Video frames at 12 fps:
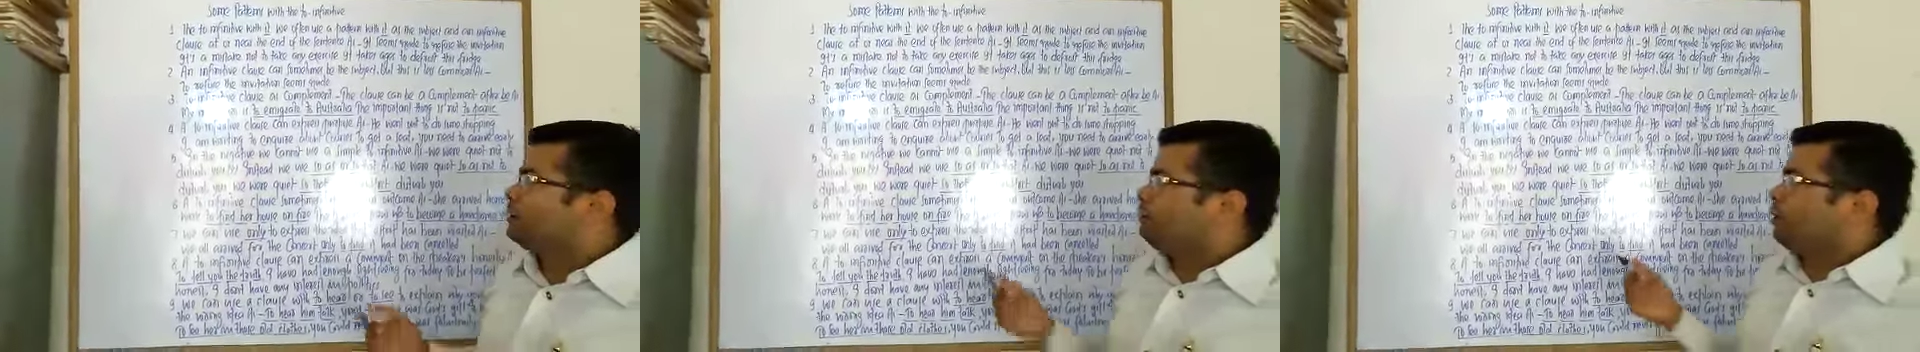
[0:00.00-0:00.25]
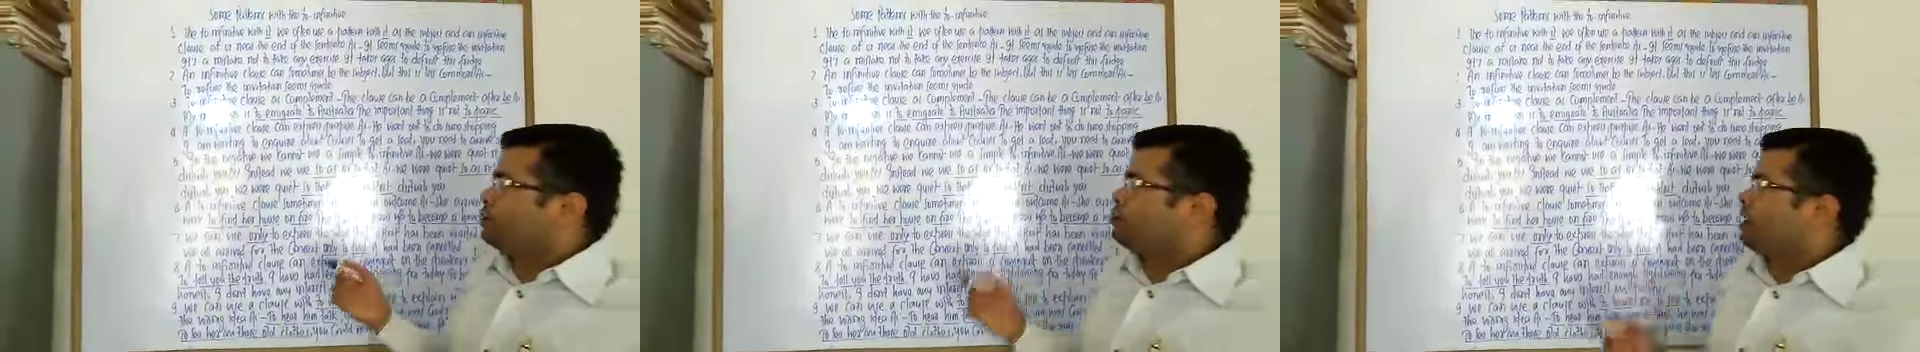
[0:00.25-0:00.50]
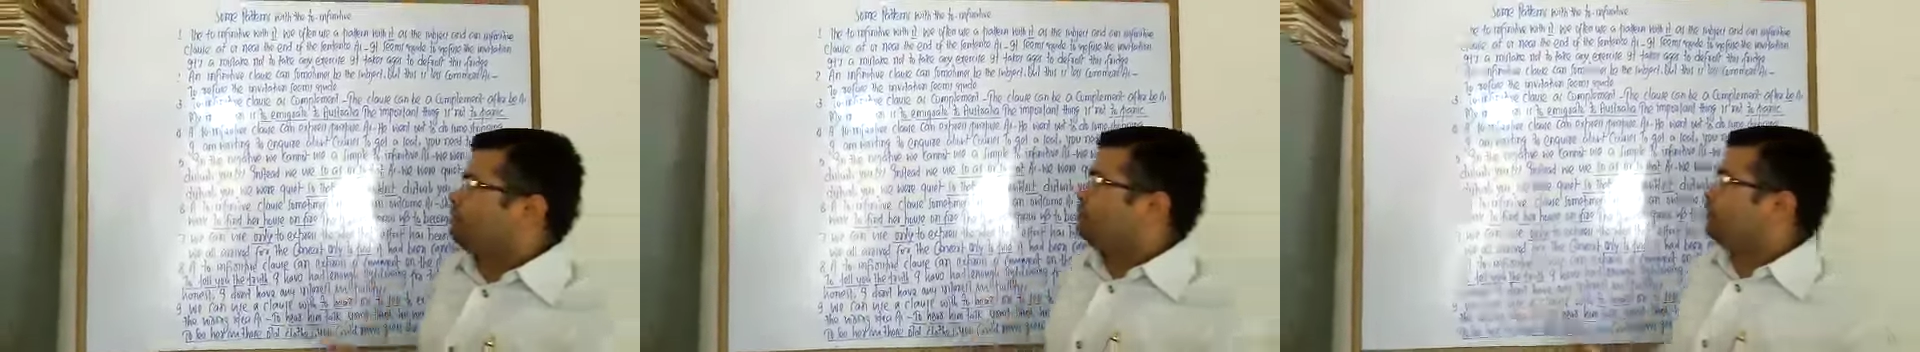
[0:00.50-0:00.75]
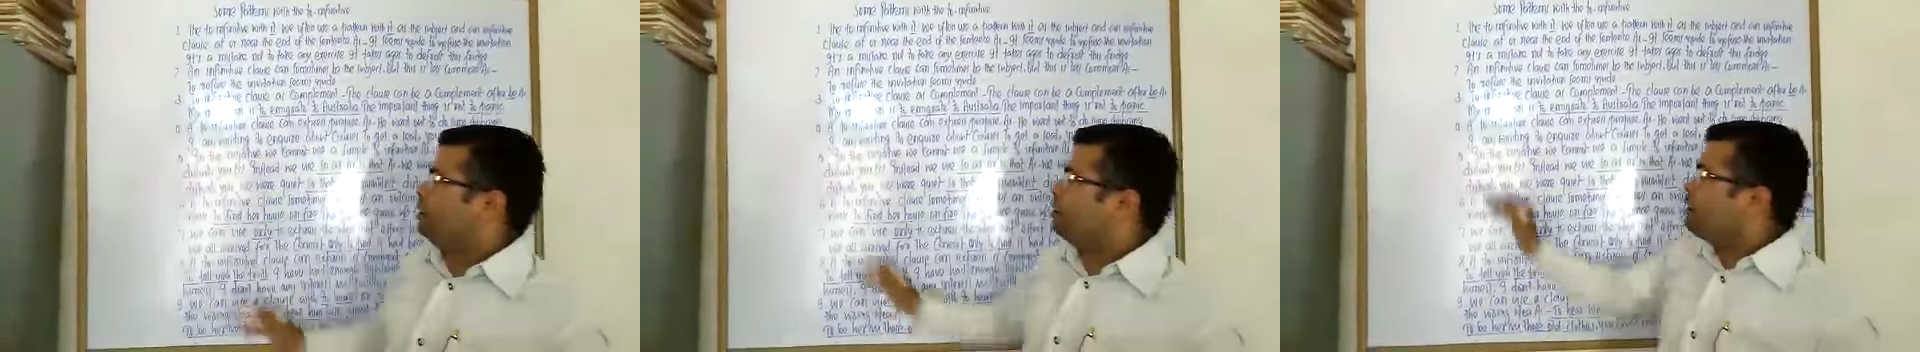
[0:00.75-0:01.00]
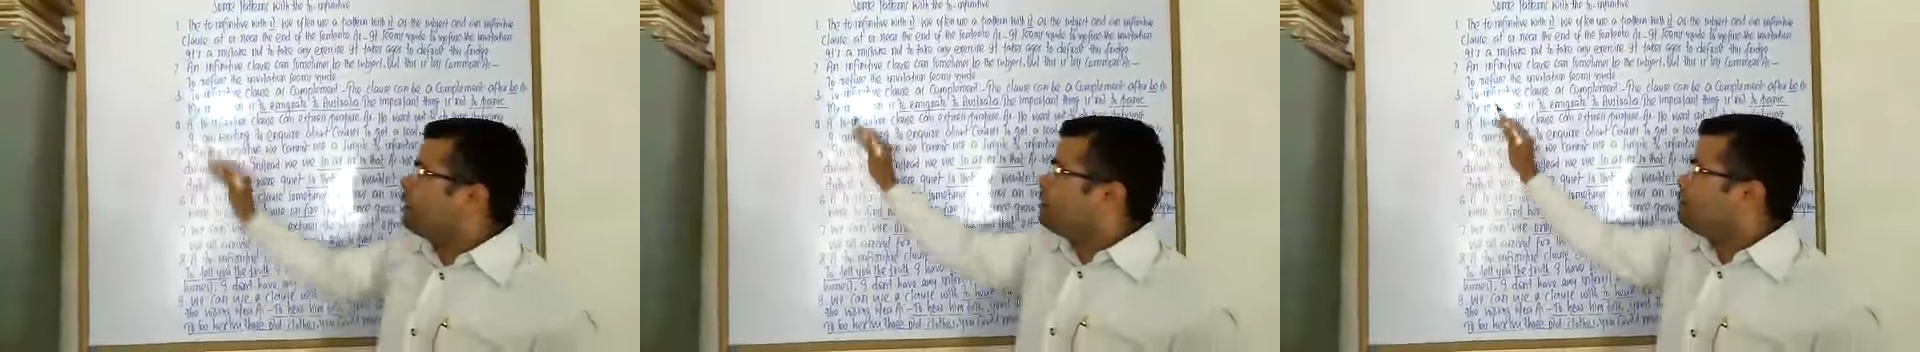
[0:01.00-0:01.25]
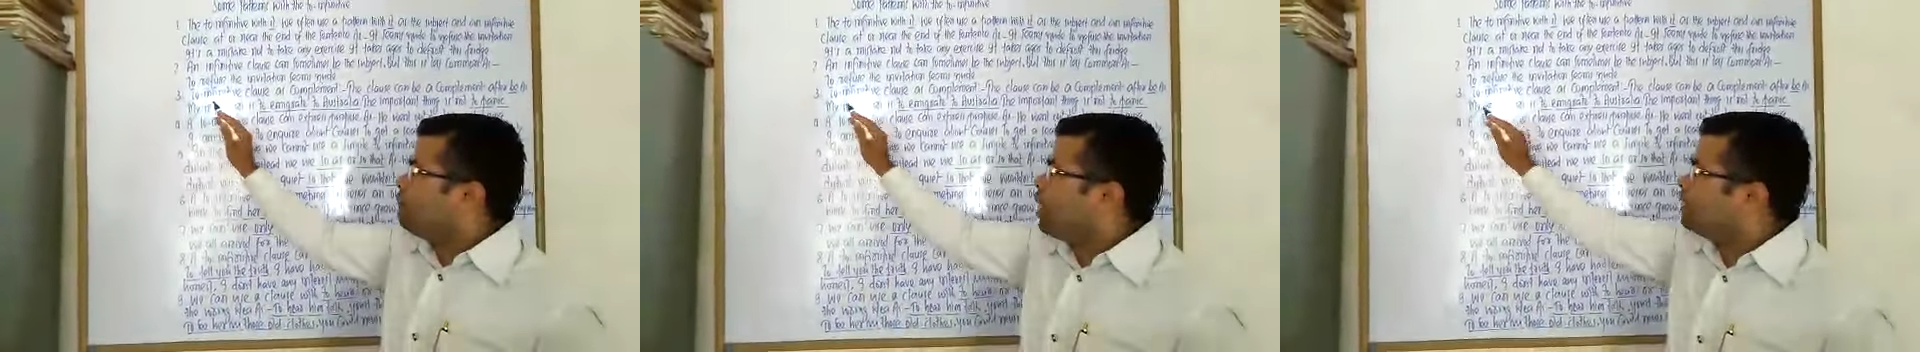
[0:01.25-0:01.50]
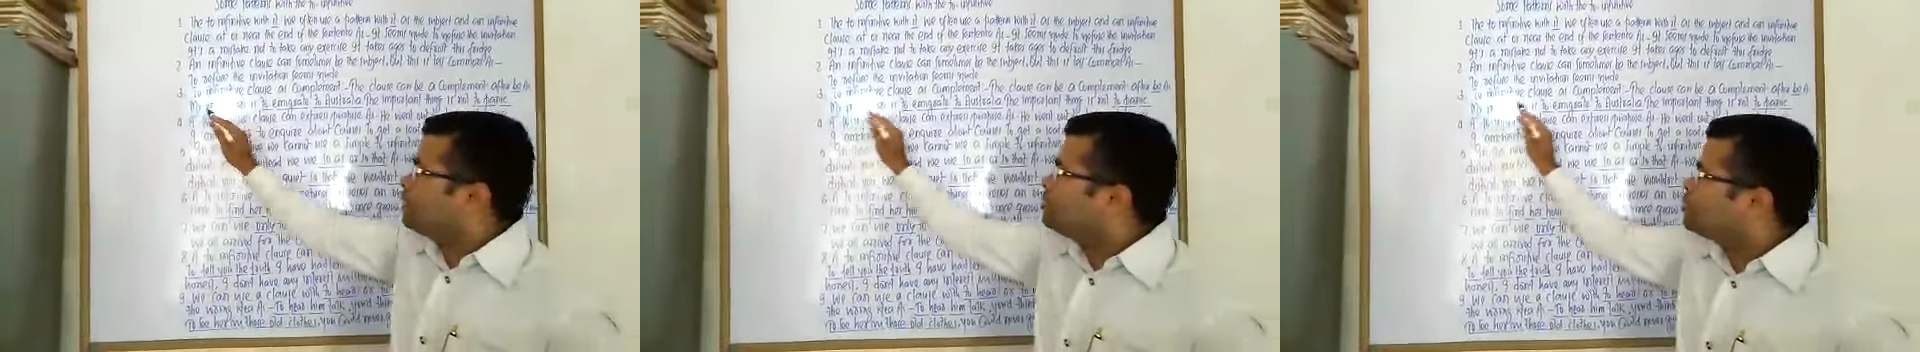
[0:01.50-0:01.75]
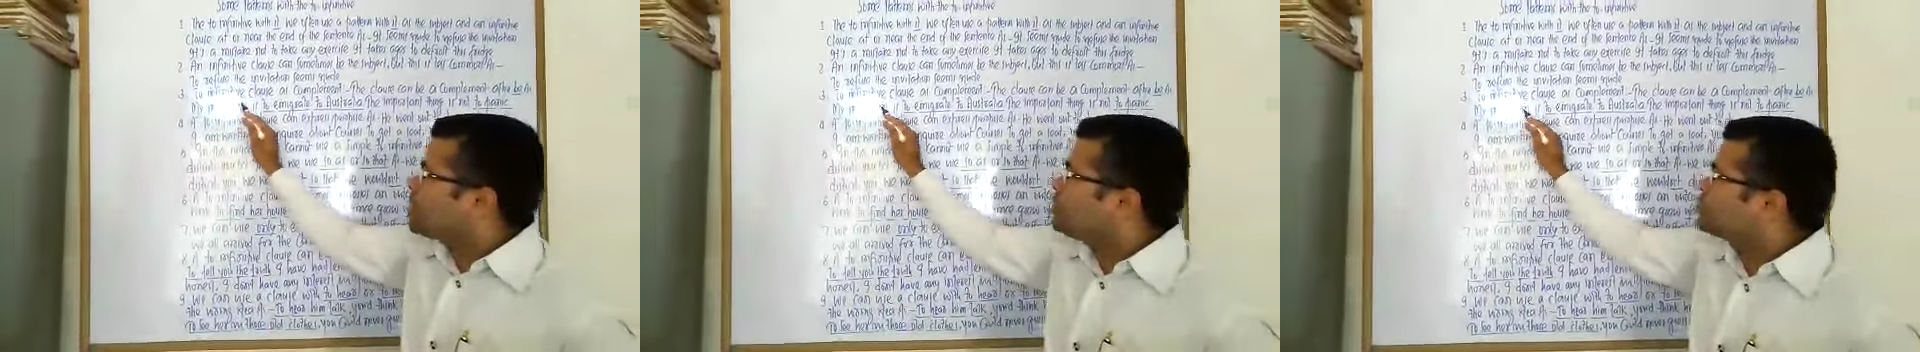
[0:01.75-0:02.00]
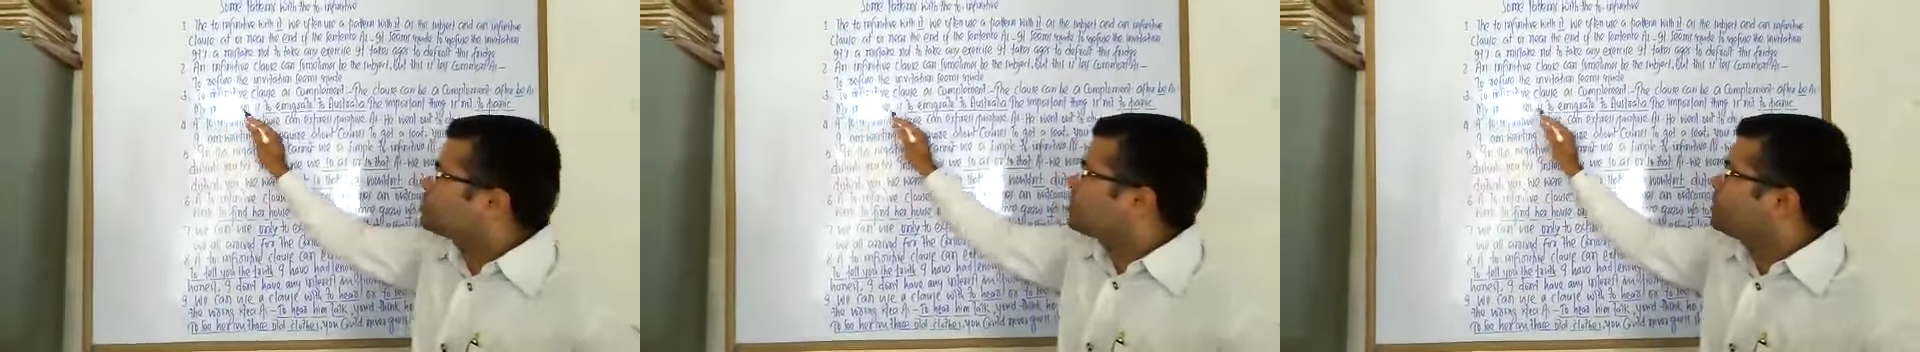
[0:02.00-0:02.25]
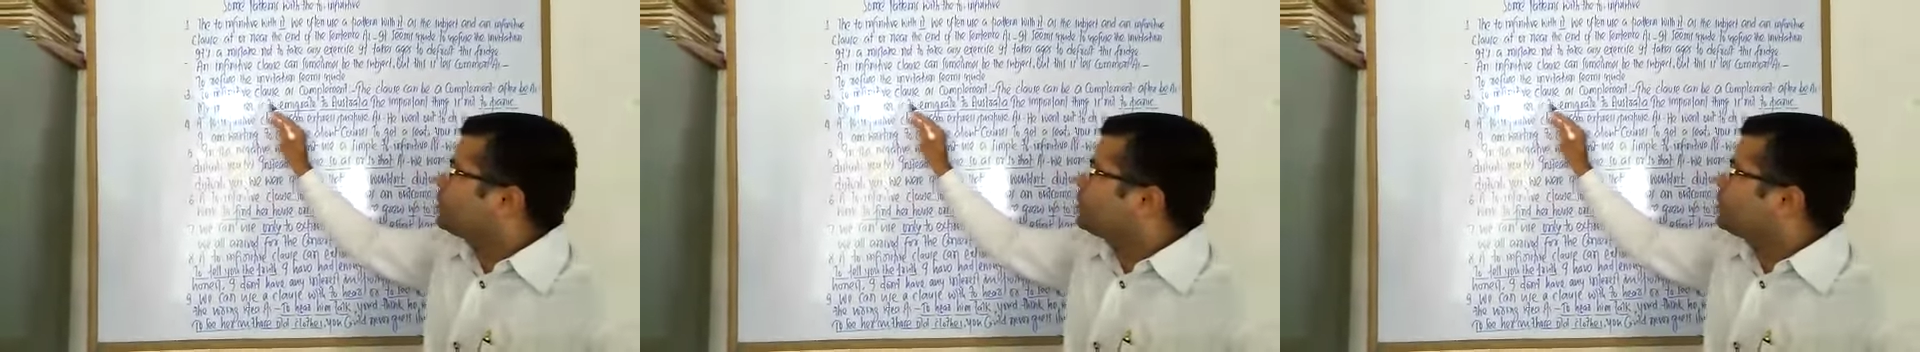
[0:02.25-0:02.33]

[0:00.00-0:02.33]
For example, my intention